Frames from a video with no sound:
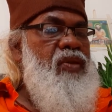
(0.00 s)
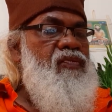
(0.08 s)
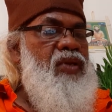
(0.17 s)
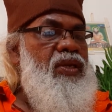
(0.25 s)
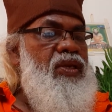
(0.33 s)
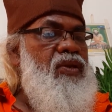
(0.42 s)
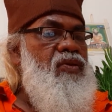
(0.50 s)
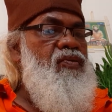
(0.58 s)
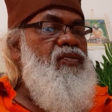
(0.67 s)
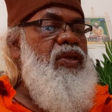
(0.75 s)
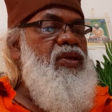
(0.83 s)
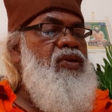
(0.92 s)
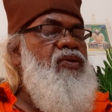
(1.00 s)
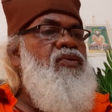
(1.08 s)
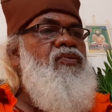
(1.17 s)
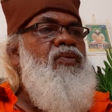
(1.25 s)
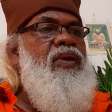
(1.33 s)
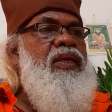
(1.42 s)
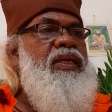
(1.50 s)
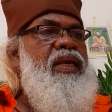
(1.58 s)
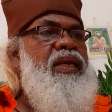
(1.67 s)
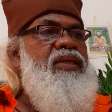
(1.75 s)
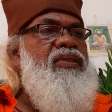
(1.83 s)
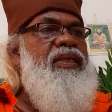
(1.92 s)
When you
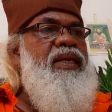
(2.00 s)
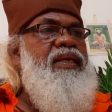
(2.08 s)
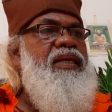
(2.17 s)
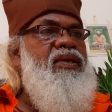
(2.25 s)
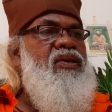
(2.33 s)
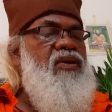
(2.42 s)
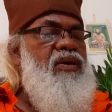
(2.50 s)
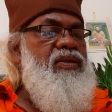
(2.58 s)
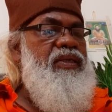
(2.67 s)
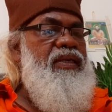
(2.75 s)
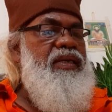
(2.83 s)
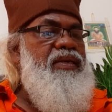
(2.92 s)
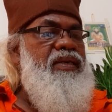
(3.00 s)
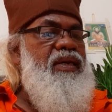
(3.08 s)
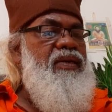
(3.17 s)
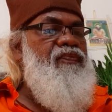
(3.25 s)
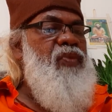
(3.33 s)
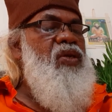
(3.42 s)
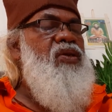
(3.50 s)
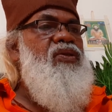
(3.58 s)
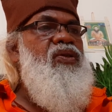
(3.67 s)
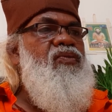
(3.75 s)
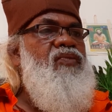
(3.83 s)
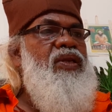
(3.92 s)
realize that and concentrate that,
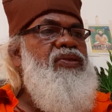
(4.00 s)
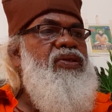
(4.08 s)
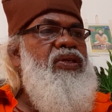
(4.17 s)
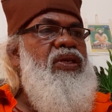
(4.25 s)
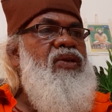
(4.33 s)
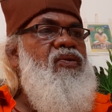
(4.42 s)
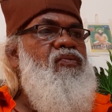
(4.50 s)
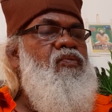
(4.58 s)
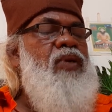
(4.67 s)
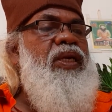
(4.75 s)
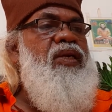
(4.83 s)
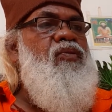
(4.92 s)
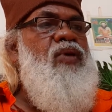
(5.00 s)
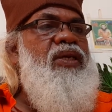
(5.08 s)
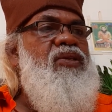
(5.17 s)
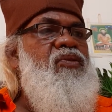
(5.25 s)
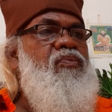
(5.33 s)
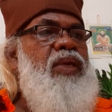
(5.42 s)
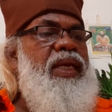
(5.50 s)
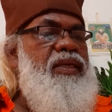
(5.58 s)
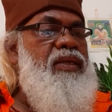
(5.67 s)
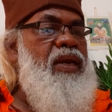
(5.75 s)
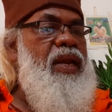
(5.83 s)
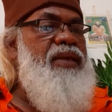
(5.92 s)
you will see bright
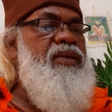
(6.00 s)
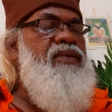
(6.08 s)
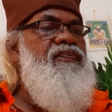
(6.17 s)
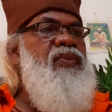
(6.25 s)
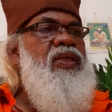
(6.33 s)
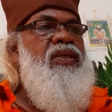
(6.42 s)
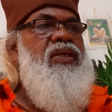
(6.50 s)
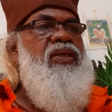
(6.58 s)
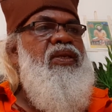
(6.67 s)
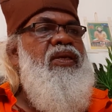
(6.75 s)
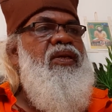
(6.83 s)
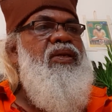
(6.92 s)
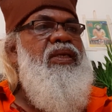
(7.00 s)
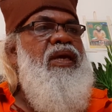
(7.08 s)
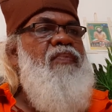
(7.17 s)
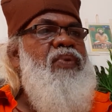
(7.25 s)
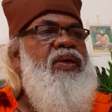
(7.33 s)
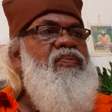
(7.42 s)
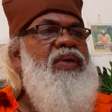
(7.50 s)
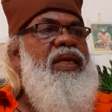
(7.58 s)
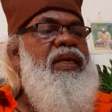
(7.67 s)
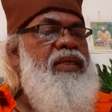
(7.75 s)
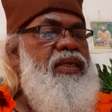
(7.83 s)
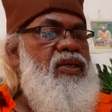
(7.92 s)
light in the upper
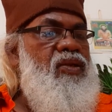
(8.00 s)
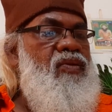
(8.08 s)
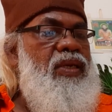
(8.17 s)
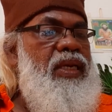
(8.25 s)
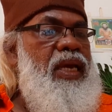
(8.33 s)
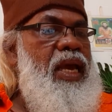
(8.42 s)
palate in your